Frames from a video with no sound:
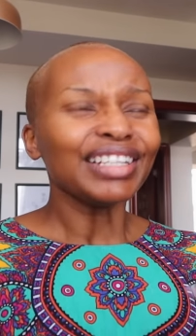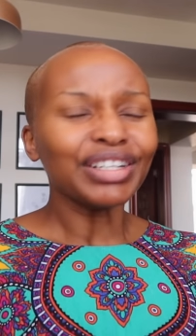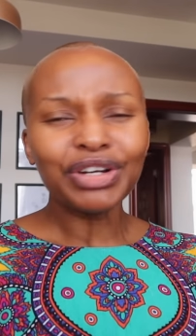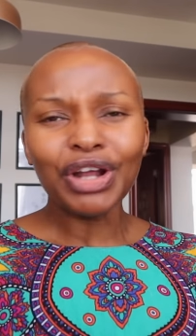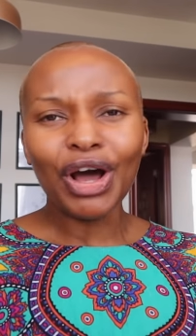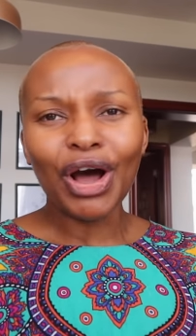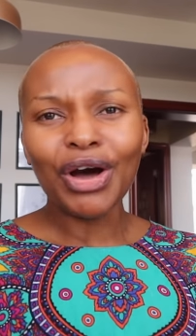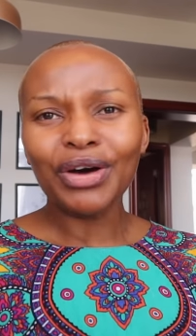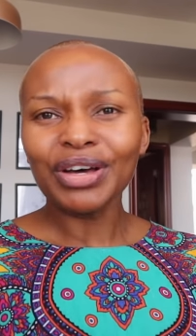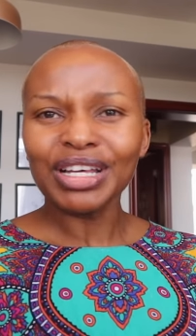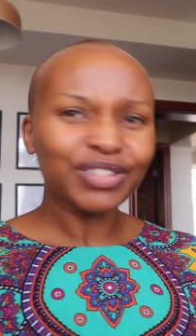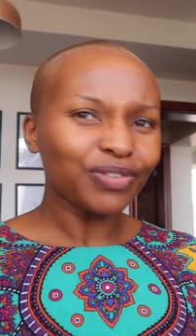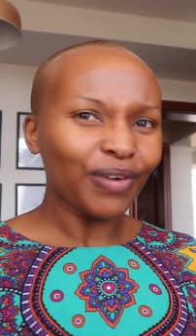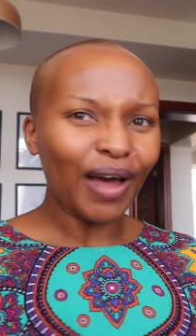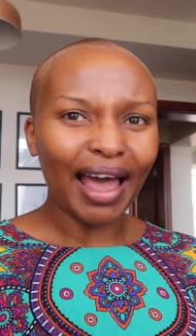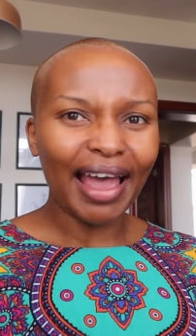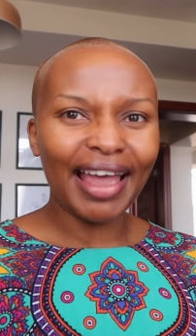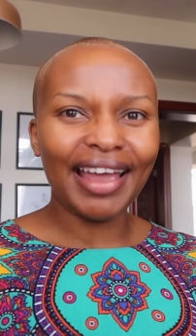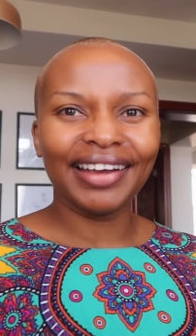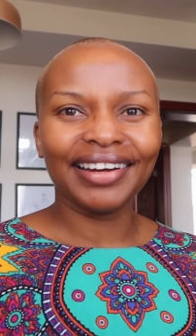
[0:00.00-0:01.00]
you know, it's
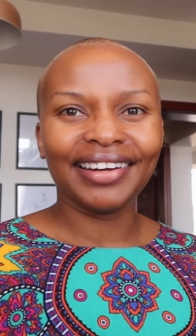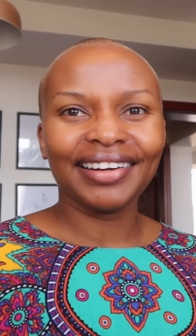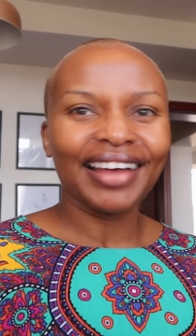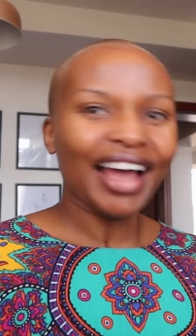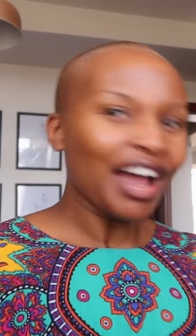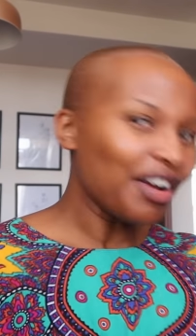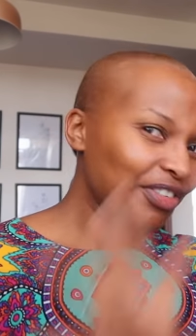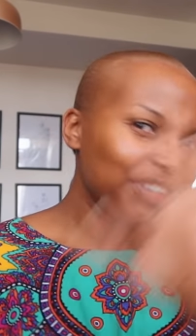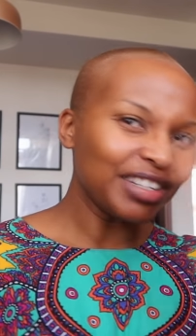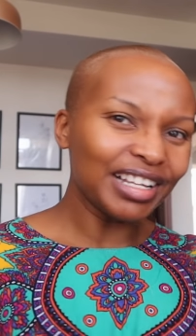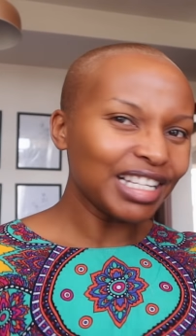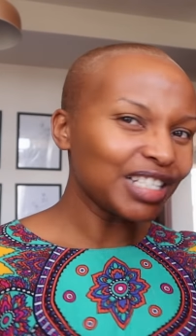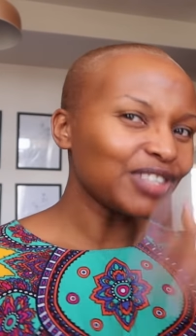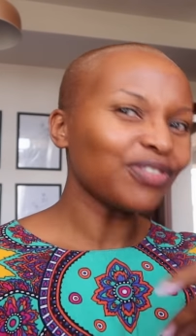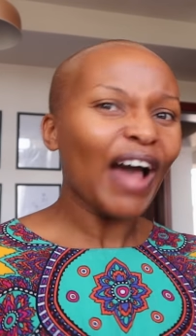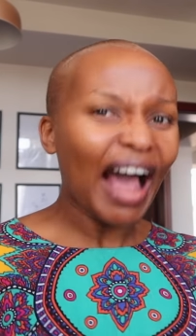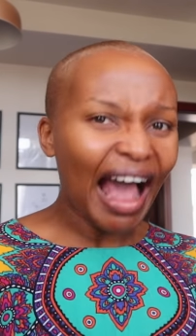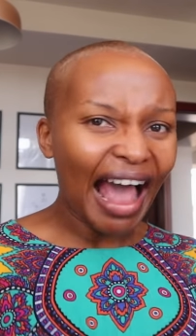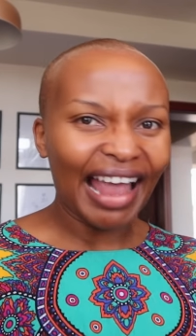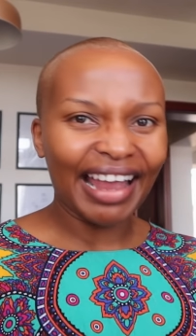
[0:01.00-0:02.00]
fine. I mean, it's
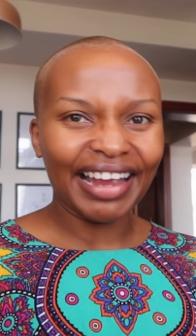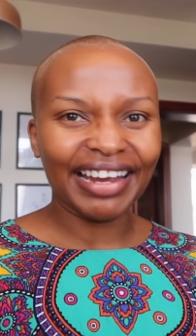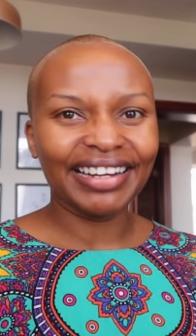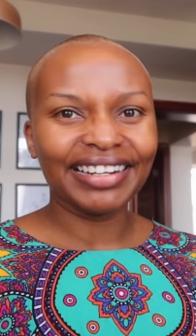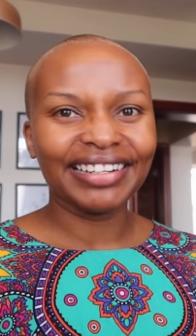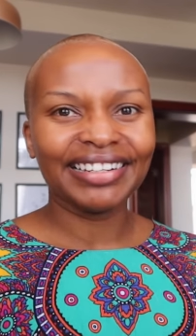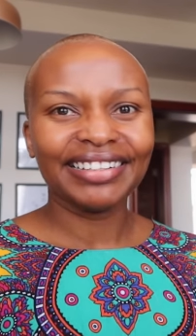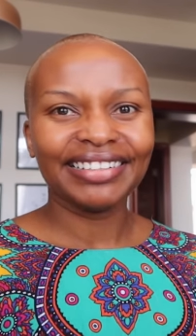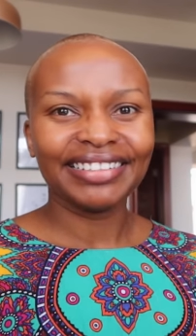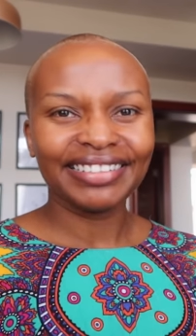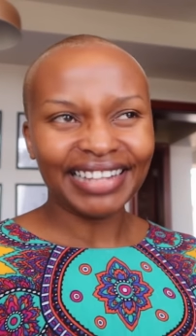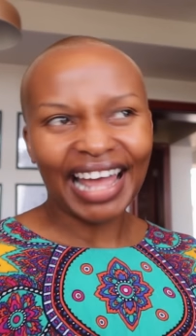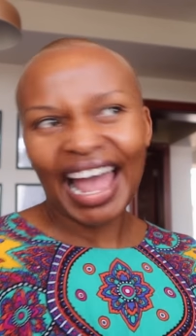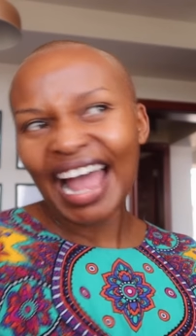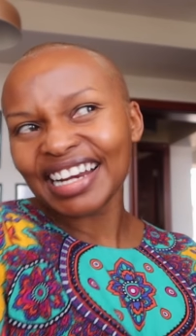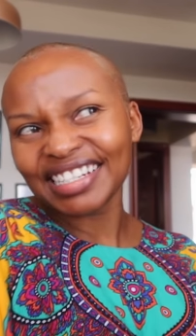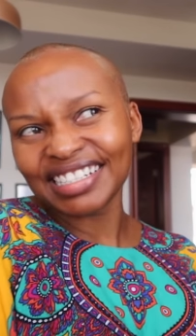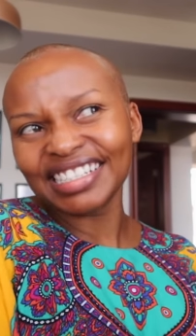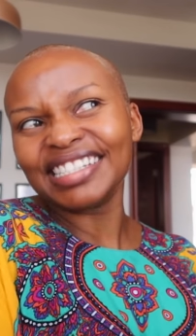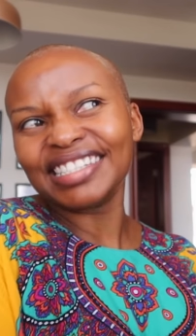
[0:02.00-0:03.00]
fine. I
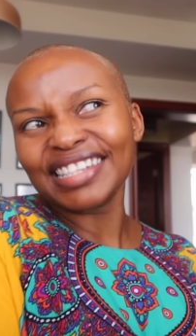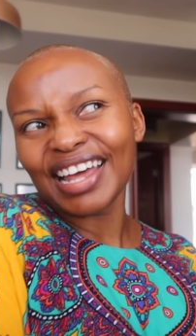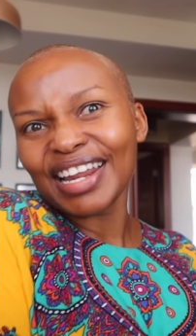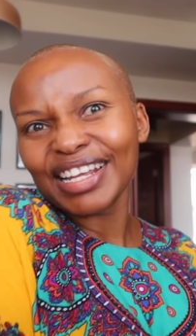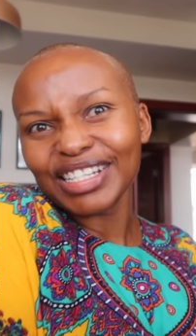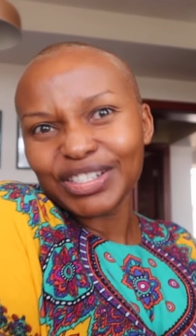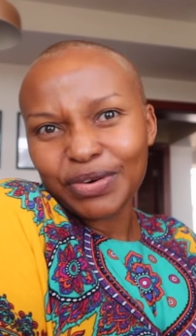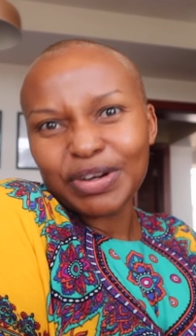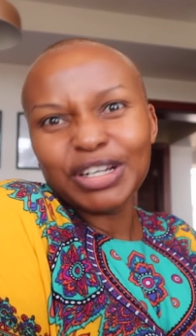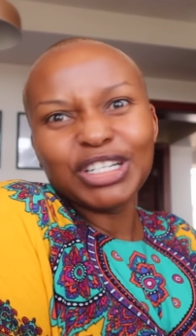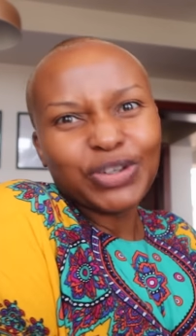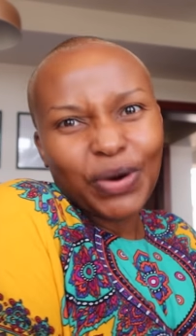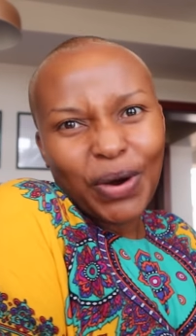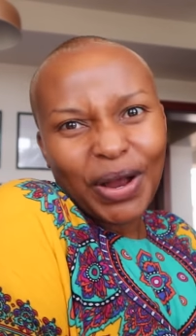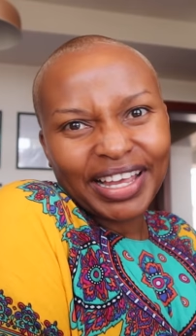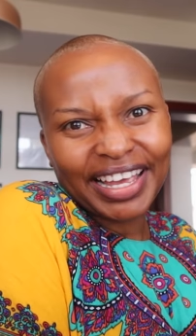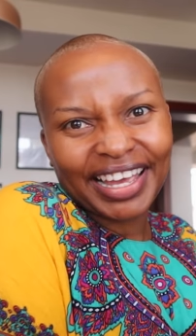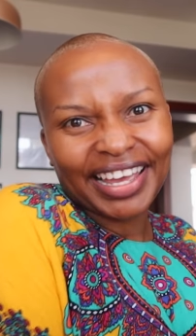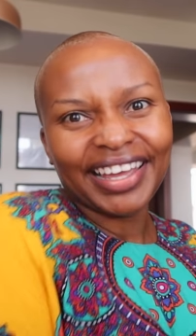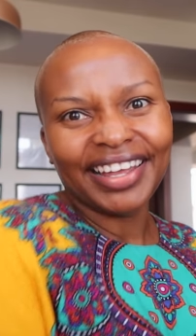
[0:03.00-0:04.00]
actually started to
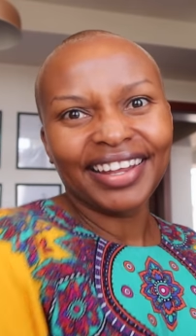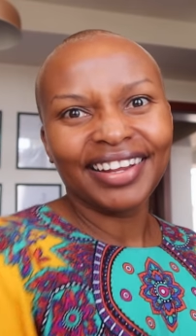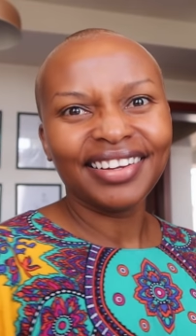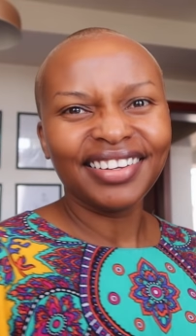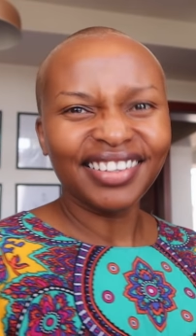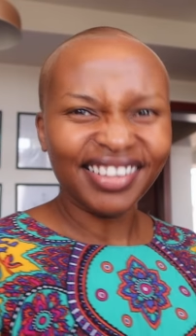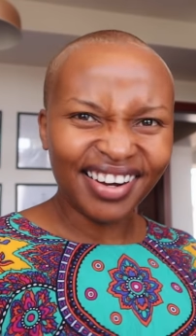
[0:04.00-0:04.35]
enjoy it.